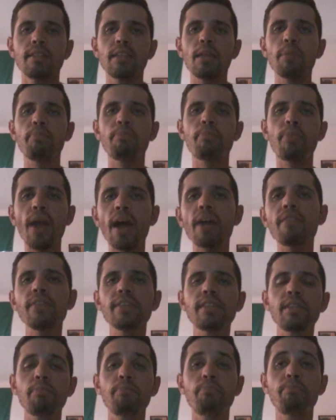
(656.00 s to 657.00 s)
the
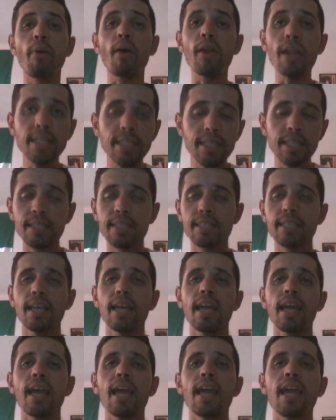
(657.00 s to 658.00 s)
private politics,
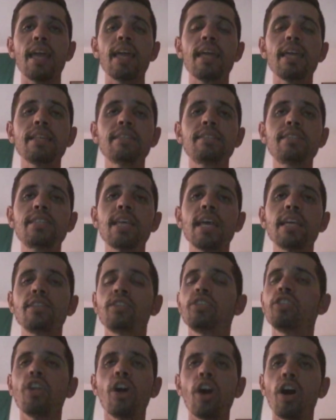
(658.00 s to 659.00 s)
it
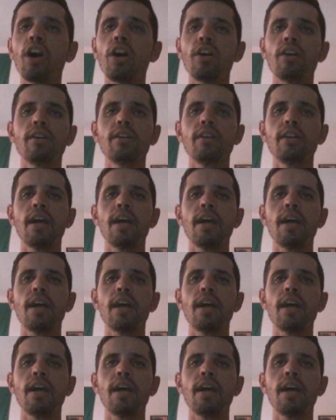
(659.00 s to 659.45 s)
said no